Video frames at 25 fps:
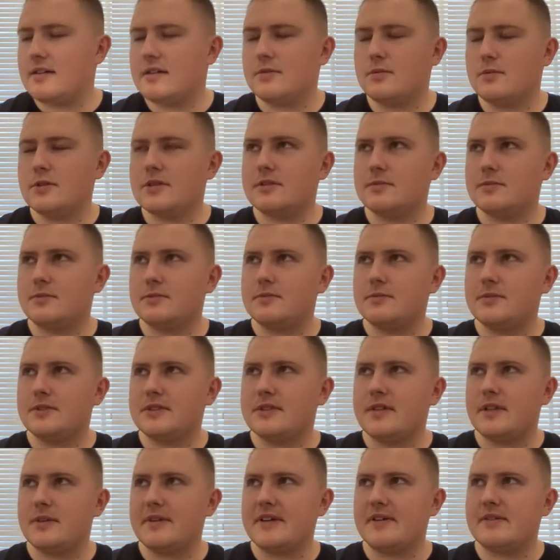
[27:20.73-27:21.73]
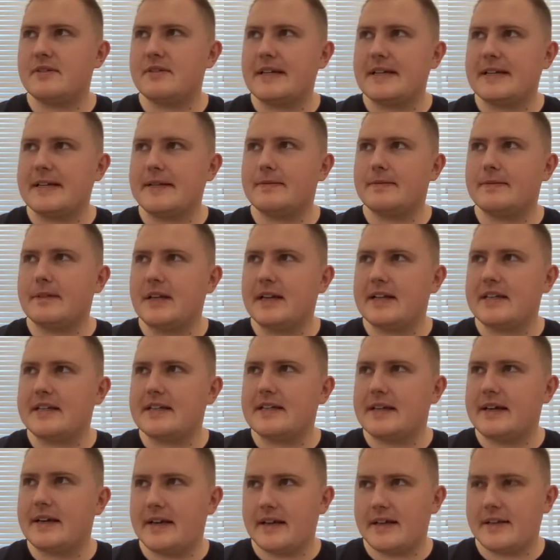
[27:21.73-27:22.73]
what's another way of saying it? Like
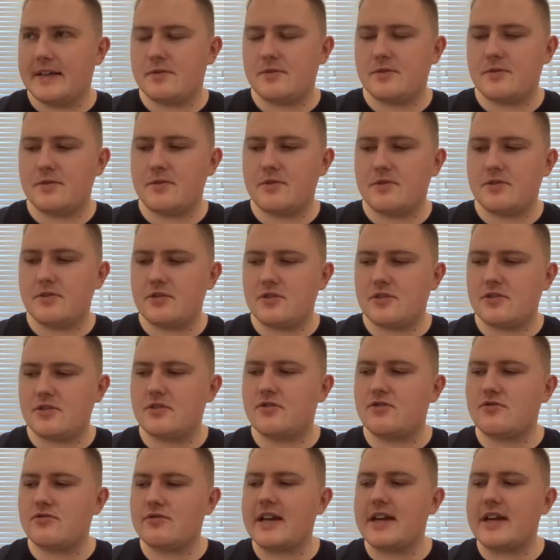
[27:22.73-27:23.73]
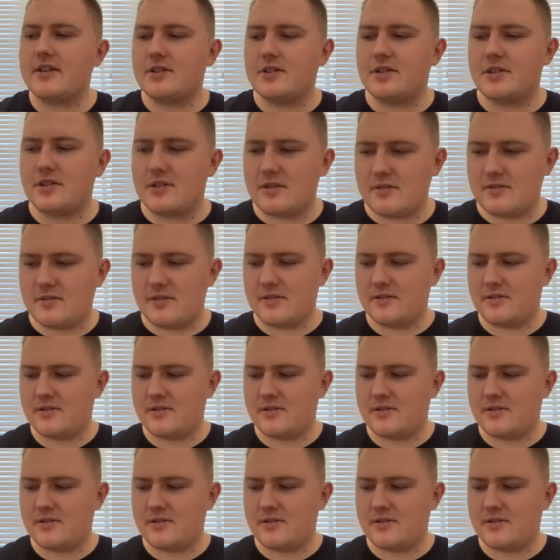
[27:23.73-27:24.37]
stretch,